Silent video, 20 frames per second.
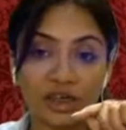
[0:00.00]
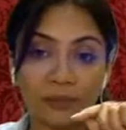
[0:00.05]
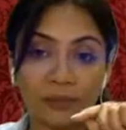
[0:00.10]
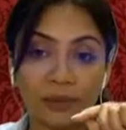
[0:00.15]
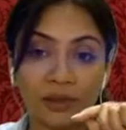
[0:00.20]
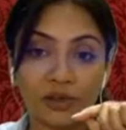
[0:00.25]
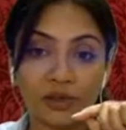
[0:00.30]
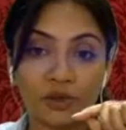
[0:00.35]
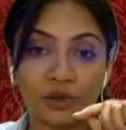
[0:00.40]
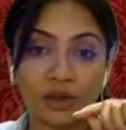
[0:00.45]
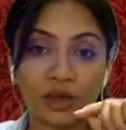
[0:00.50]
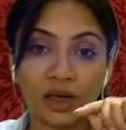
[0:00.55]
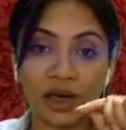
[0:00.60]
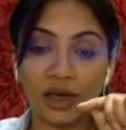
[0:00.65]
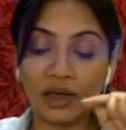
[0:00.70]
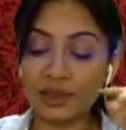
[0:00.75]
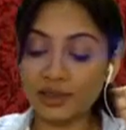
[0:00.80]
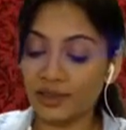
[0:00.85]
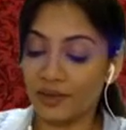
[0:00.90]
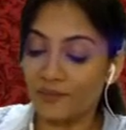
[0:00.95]
blood to the
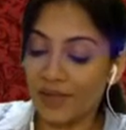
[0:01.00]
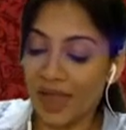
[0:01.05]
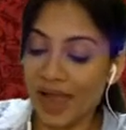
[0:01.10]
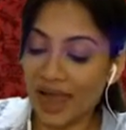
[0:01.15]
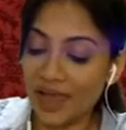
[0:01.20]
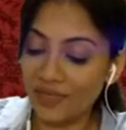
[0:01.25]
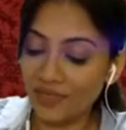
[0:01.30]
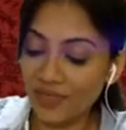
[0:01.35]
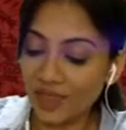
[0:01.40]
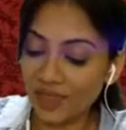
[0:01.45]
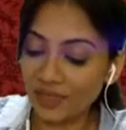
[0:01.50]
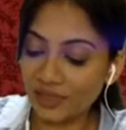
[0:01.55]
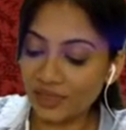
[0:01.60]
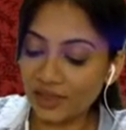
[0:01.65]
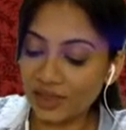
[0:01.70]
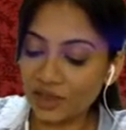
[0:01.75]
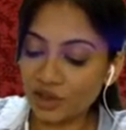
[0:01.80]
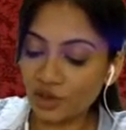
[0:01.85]
lungs. And then this